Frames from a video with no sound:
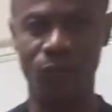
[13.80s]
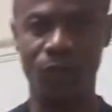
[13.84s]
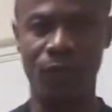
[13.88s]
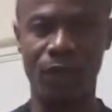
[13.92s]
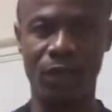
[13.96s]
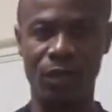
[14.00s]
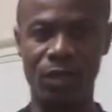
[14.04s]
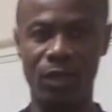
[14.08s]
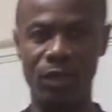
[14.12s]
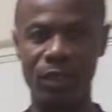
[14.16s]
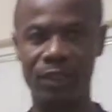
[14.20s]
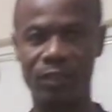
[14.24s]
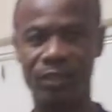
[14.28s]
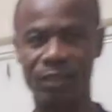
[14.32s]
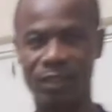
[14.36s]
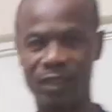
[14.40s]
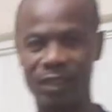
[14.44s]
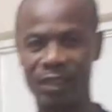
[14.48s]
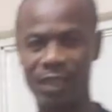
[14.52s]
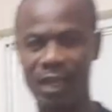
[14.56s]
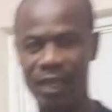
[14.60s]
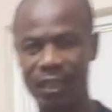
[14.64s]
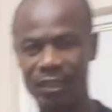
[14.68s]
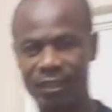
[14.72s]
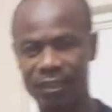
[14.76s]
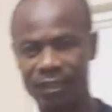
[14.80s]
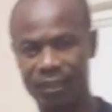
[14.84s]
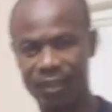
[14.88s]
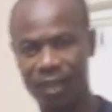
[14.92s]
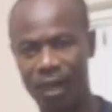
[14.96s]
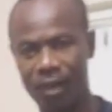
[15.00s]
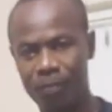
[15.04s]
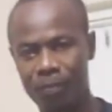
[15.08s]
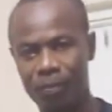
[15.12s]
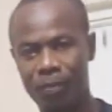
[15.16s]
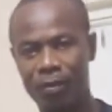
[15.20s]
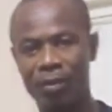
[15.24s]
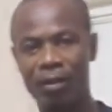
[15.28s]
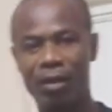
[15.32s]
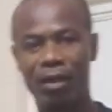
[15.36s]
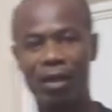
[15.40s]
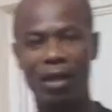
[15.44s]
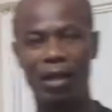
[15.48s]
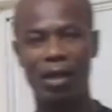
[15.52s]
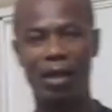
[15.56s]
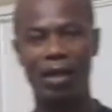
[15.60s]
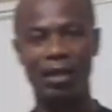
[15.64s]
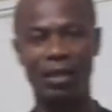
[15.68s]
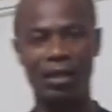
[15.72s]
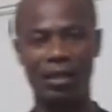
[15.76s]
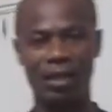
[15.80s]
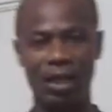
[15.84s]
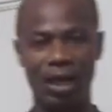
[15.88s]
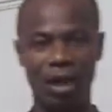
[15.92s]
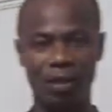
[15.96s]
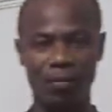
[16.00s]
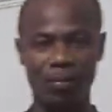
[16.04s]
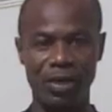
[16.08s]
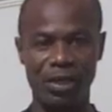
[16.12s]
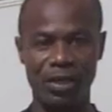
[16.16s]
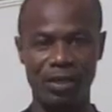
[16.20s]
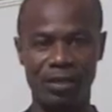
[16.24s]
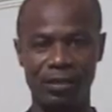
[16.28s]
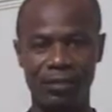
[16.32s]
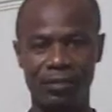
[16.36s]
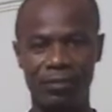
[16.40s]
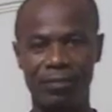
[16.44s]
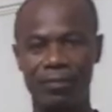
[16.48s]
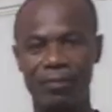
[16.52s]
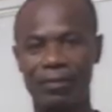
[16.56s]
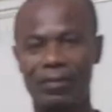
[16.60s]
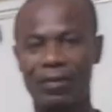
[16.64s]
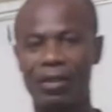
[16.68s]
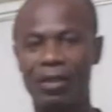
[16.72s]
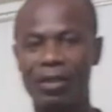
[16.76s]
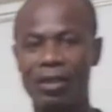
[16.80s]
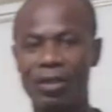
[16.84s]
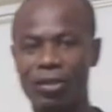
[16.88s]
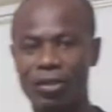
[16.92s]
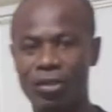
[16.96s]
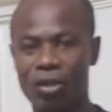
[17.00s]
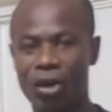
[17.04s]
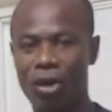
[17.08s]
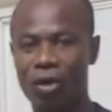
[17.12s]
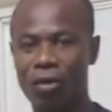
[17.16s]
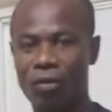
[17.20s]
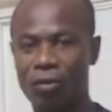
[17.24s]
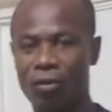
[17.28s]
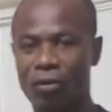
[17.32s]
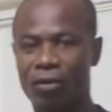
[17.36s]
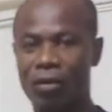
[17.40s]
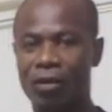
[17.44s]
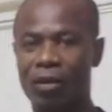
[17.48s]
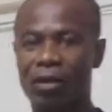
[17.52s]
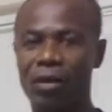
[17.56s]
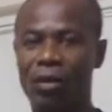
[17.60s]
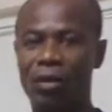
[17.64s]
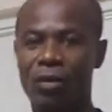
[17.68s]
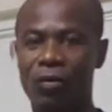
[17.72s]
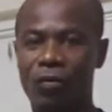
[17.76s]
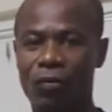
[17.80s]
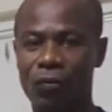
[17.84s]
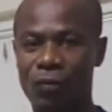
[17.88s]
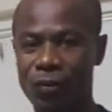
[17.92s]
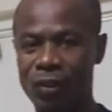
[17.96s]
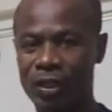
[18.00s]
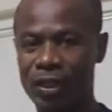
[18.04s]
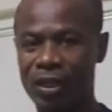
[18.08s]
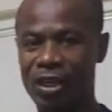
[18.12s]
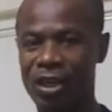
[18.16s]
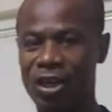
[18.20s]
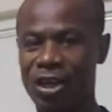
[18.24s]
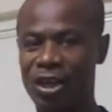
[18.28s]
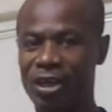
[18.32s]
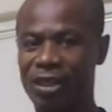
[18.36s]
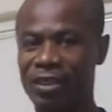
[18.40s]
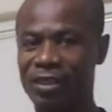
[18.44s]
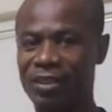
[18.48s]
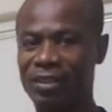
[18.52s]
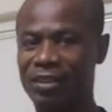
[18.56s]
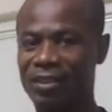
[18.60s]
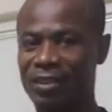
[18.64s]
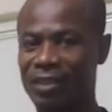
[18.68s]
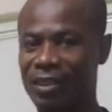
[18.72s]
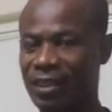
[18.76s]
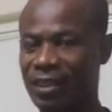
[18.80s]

we're going to the next step in loving. Now, we learned